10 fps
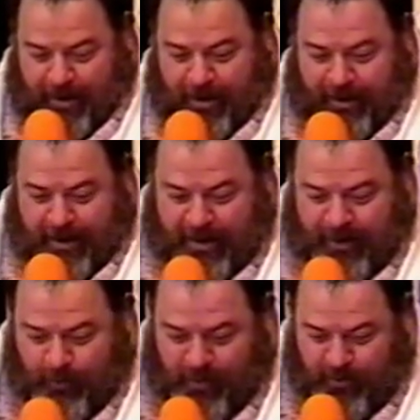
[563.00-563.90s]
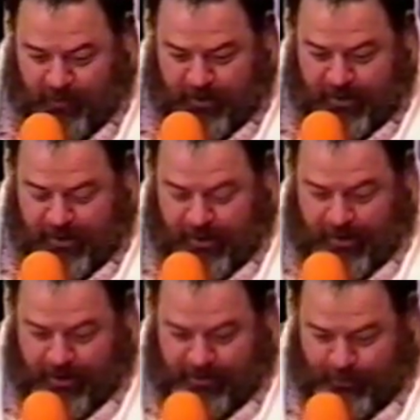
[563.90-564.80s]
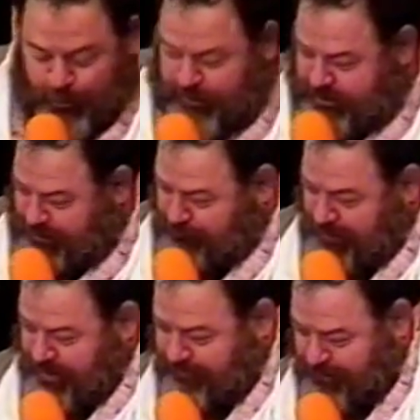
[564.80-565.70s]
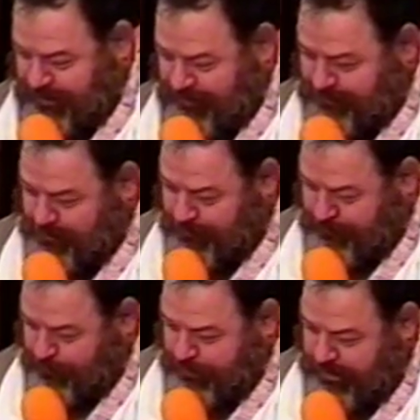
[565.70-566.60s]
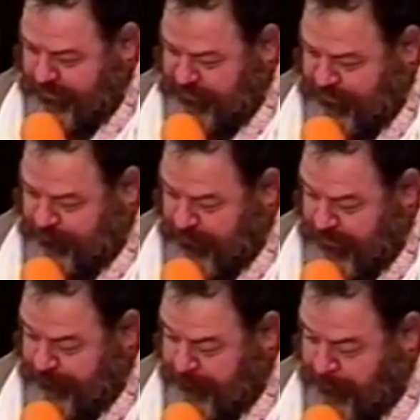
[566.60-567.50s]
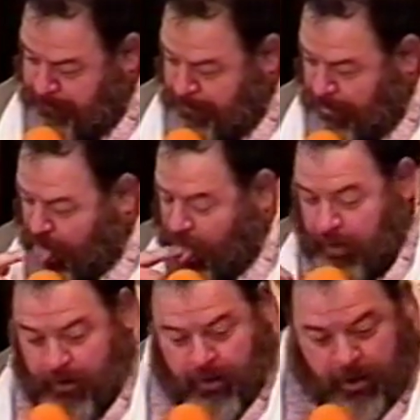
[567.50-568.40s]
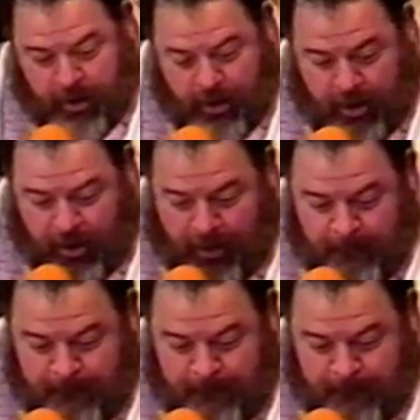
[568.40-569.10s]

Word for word: Okay, where were we? Uh, Luke 6.5, right? So, Lucas 6.5.